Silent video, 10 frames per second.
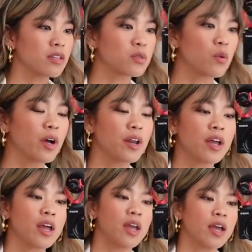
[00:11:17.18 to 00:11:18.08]
this one.
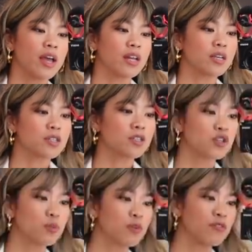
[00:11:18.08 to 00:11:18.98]
It is
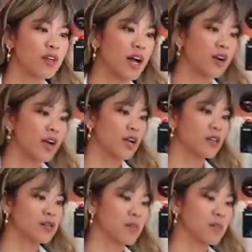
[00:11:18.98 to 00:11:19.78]
super flattering. It looks